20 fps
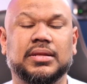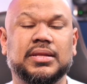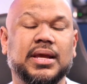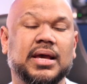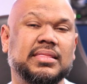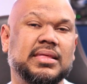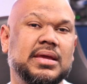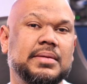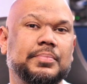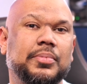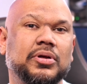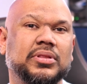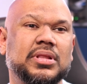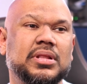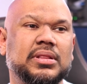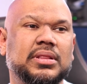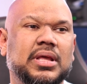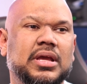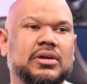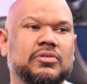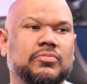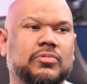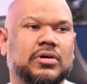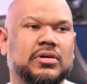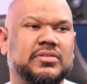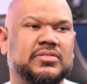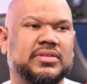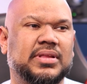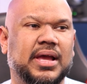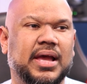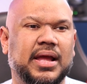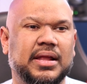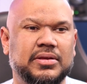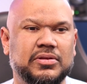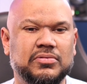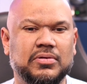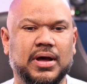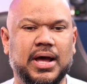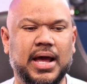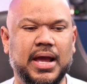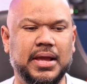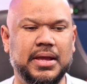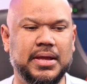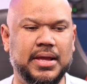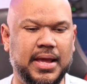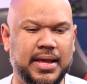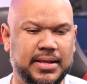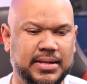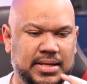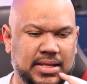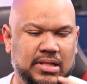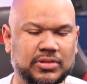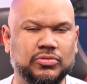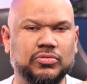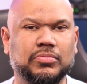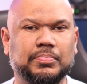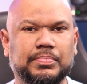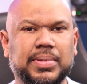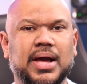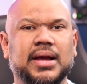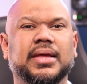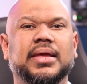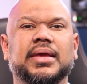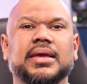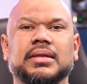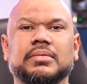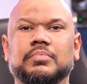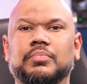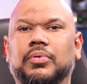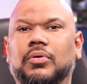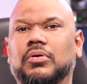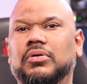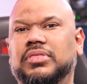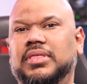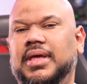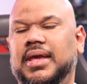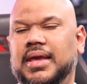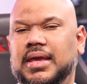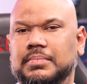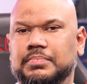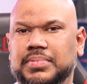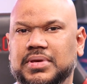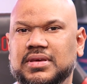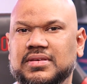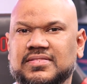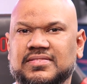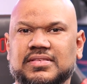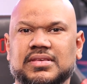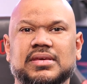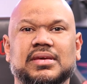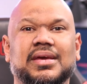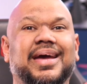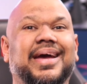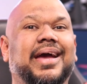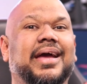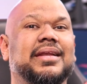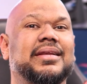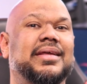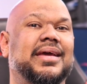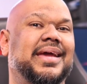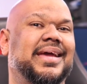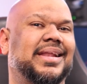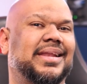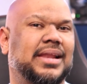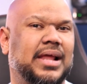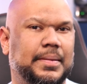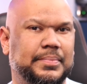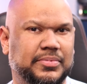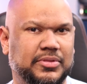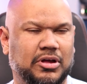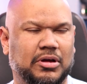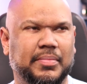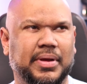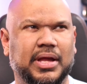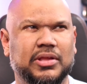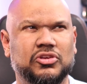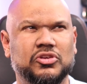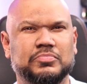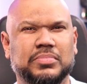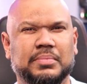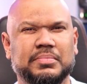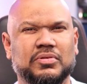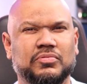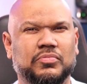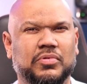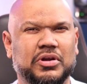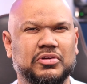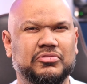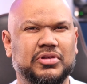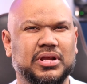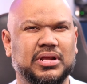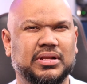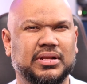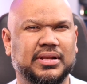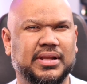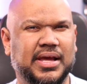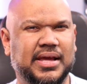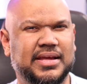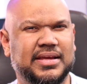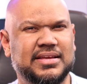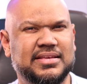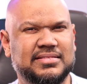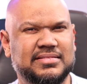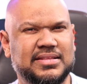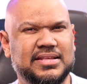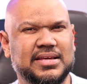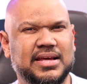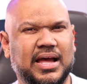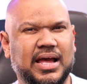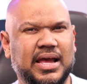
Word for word: The other important thing was that, you know, I need to plug in both a PC and a laptop. And you might be wondering, there is the